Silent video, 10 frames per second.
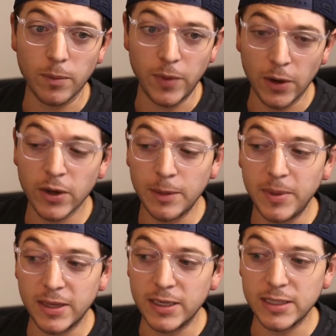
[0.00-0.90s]
They're going to be the
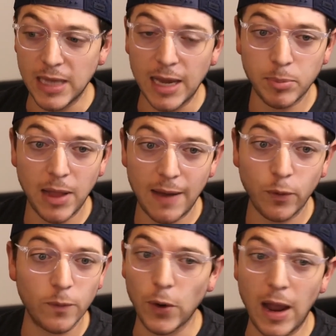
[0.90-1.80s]
design platform
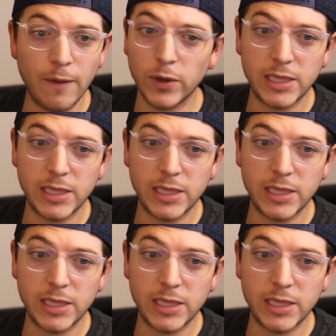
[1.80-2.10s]
for every SaaS